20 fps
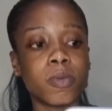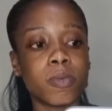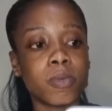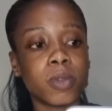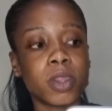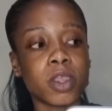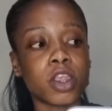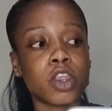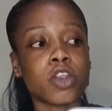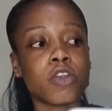
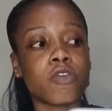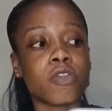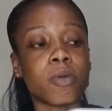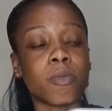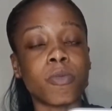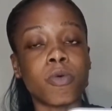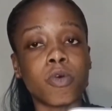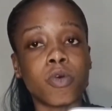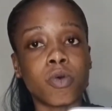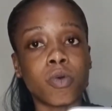section of the
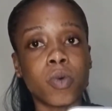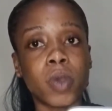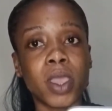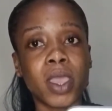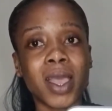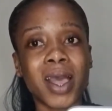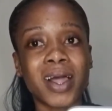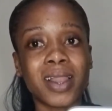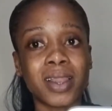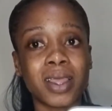book
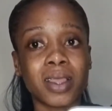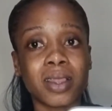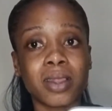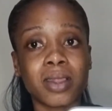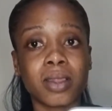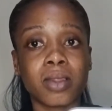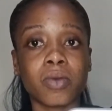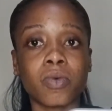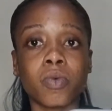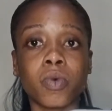where
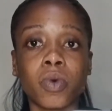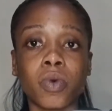Alex,